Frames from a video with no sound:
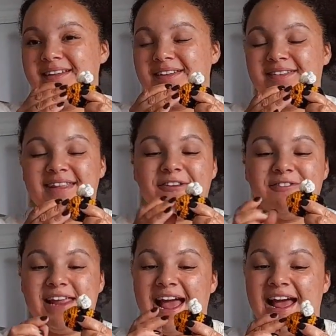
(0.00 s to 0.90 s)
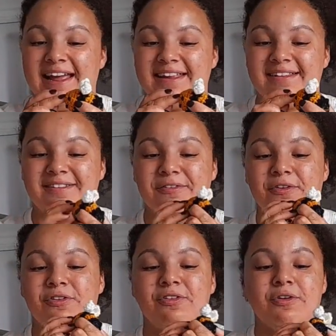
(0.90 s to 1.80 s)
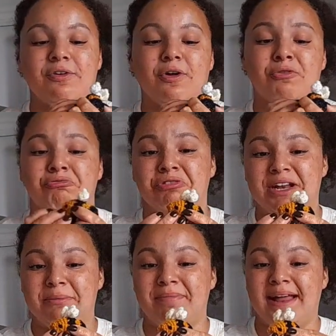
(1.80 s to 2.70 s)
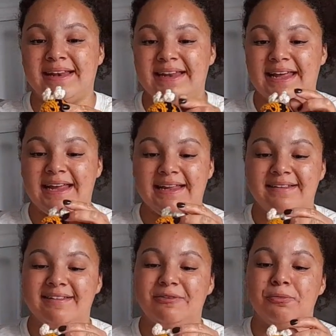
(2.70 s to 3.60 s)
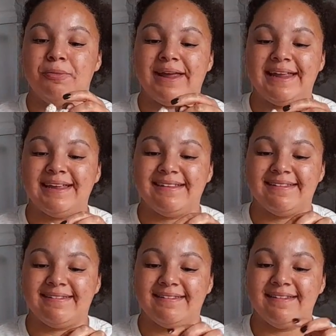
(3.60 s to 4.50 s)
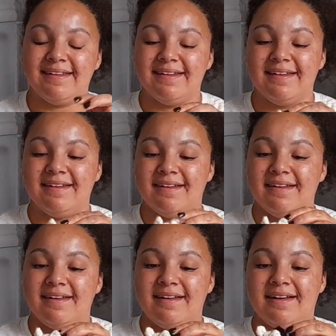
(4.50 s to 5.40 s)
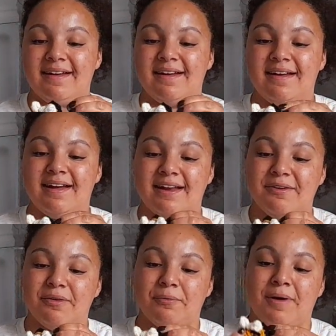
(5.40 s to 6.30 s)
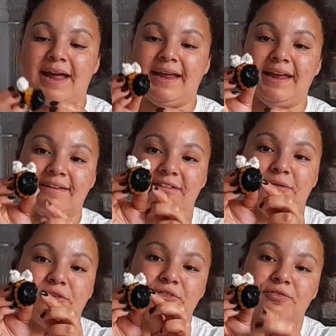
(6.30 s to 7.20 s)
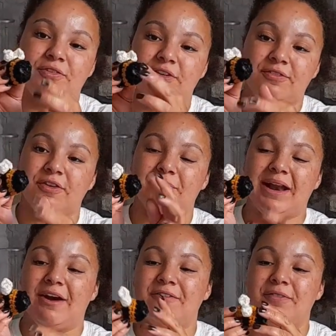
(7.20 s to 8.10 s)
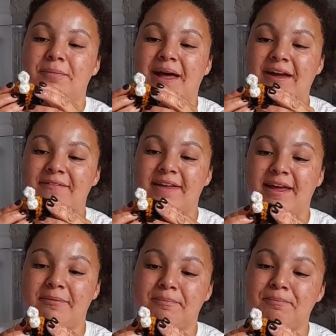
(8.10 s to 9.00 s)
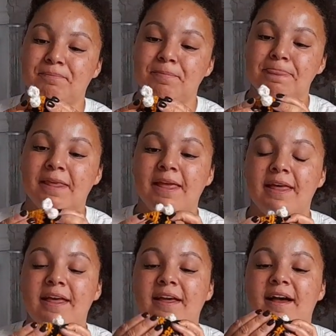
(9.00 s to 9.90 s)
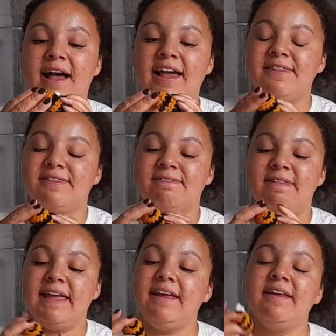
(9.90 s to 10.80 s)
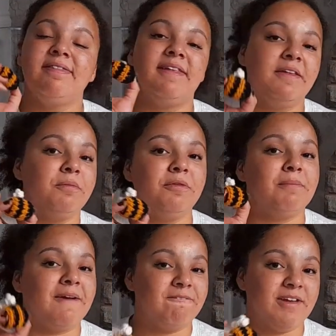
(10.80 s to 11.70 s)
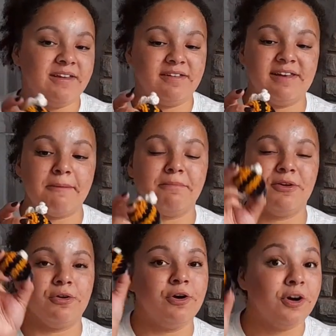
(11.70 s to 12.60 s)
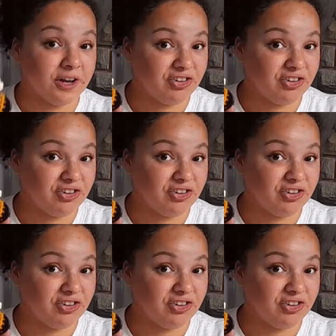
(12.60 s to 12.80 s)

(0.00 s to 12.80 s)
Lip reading: safety eyes, so they're sewn on really badly. His little wings, I don't know why he has so much fluff coming out of the back of him. I think this was my first attempt at colour